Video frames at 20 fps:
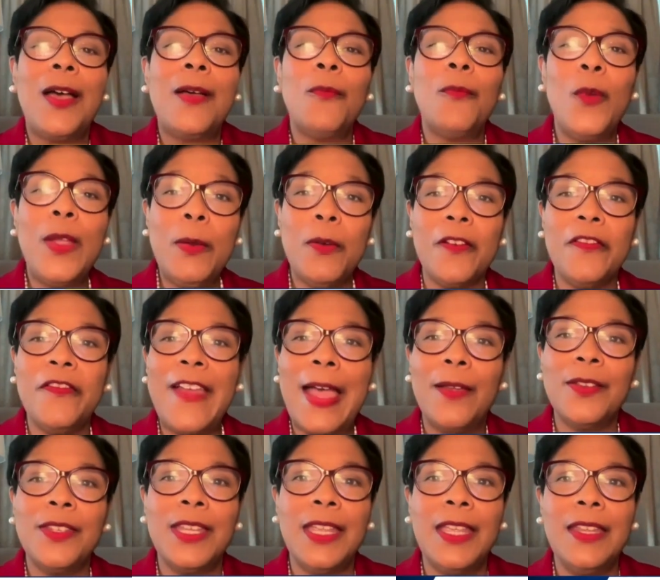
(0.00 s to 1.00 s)
We were
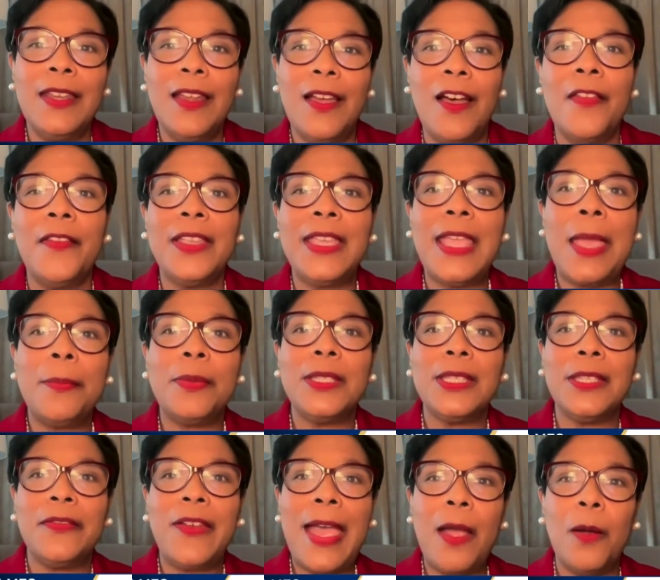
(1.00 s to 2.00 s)
founded on the
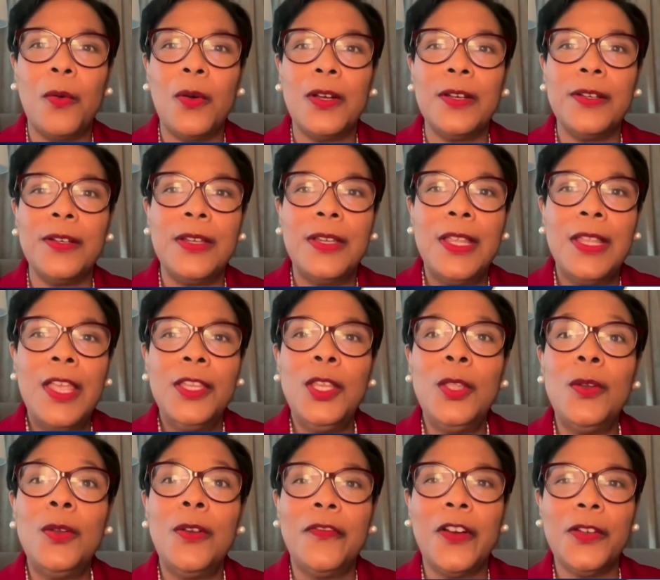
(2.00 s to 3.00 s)
campus of Howard
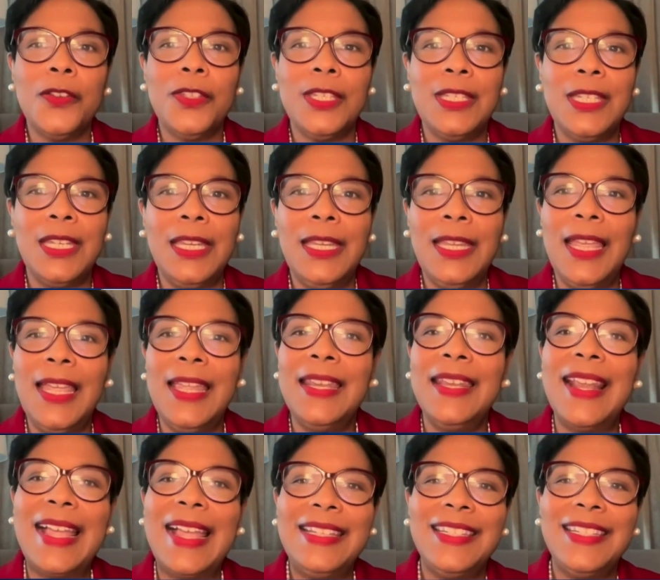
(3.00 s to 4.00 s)
University
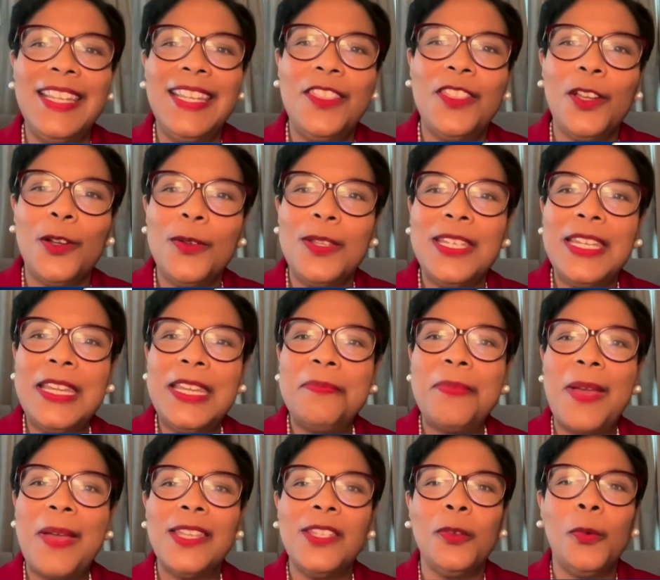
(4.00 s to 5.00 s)
in 1913
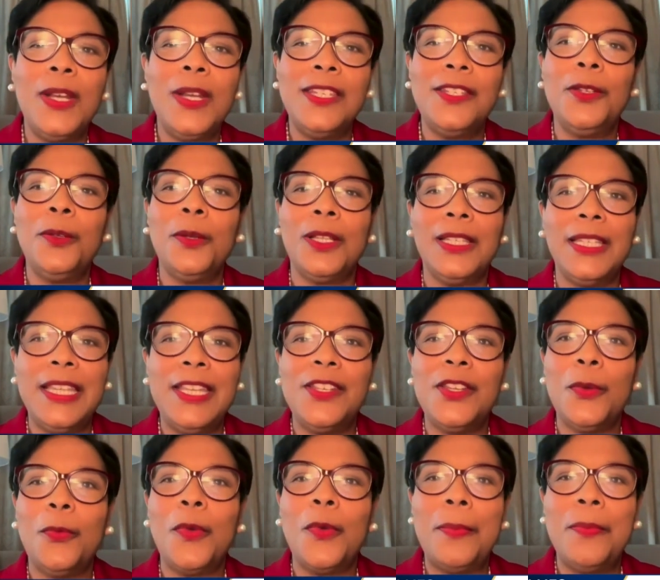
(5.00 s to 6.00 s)
by 22
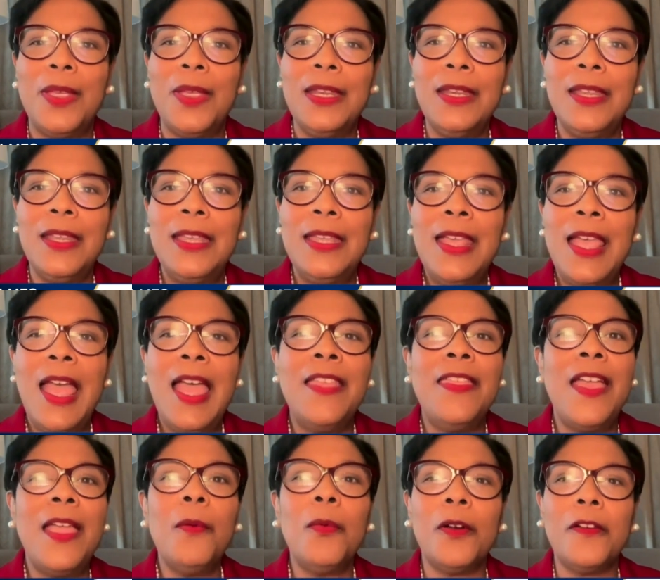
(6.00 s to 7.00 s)
collegiate women,
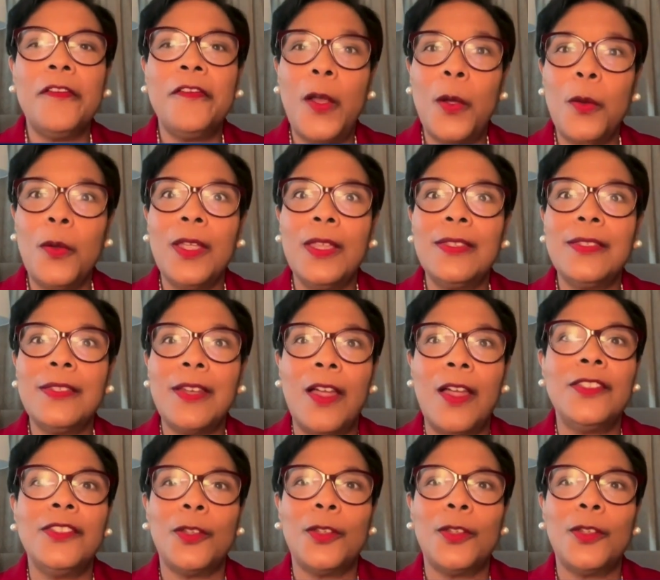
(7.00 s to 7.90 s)
and they were focused on